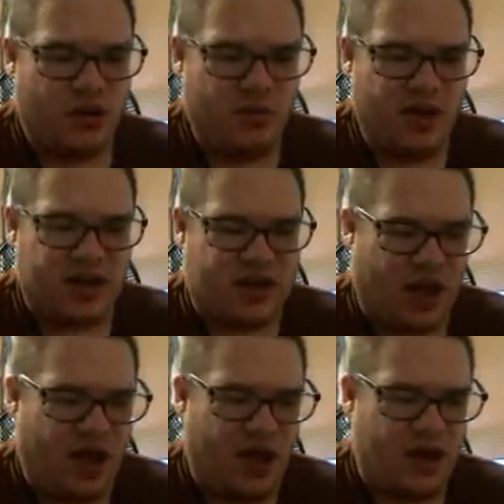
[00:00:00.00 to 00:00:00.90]
Oh my
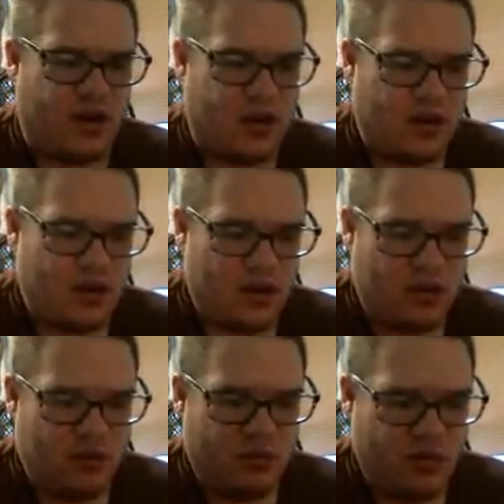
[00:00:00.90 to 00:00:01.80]
god.
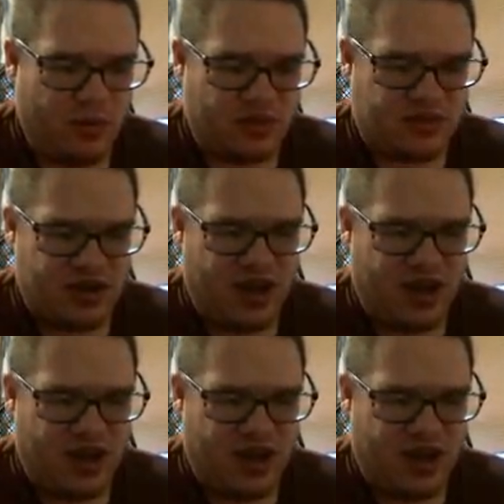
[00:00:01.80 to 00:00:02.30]
What about the,